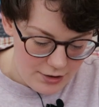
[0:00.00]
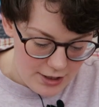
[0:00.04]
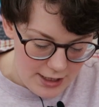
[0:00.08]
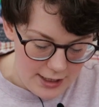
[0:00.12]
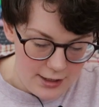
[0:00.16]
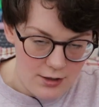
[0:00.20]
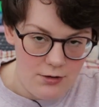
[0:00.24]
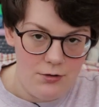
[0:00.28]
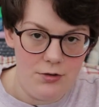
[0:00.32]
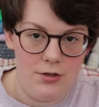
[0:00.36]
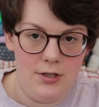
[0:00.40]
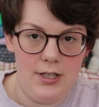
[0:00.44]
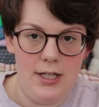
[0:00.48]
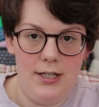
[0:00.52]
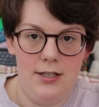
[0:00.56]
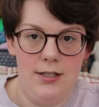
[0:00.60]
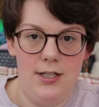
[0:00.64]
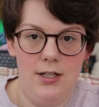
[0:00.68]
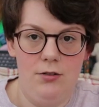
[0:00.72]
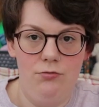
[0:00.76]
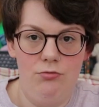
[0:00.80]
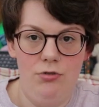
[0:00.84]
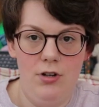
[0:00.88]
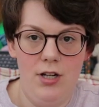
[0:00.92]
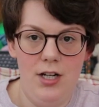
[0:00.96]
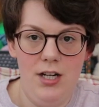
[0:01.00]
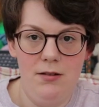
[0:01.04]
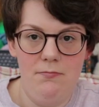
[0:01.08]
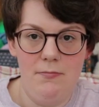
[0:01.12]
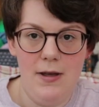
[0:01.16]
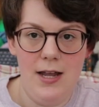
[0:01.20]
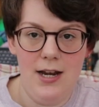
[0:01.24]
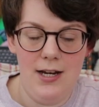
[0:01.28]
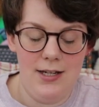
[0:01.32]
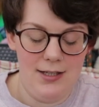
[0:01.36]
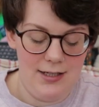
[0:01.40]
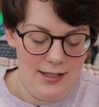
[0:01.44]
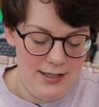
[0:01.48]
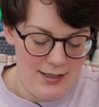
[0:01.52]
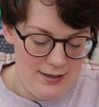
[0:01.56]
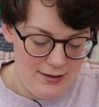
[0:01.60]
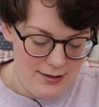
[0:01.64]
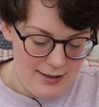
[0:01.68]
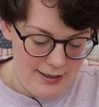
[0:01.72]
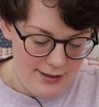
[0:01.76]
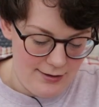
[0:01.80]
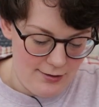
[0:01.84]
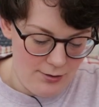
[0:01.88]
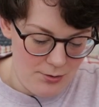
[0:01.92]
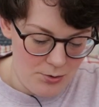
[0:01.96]
a diagonal slant, it really makes it
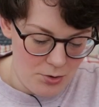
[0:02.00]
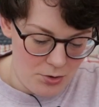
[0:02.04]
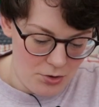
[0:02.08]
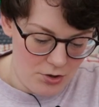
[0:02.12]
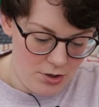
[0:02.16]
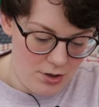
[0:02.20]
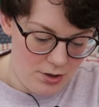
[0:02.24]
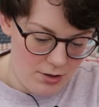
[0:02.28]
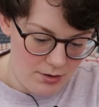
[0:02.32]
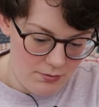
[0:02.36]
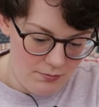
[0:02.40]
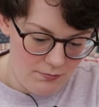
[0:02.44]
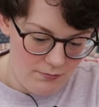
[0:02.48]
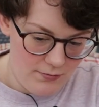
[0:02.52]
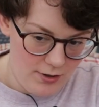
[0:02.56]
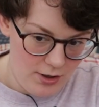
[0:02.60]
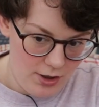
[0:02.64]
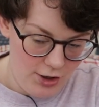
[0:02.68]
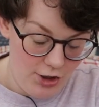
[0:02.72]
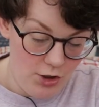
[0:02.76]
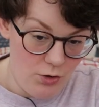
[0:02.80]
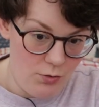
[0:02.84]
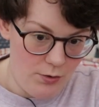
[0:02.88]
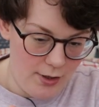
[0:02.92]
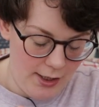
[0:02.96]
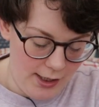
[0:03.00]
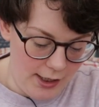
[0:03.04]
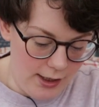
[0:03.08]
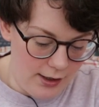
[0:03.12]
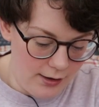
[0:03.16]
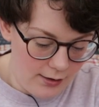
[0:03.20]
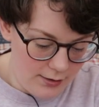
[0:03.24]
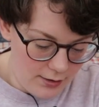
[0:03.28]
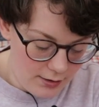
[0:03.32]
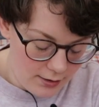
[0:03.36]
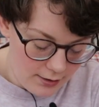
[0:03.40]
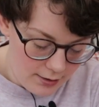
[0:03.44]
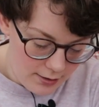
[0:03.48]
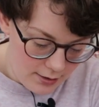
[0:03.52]
like look unique.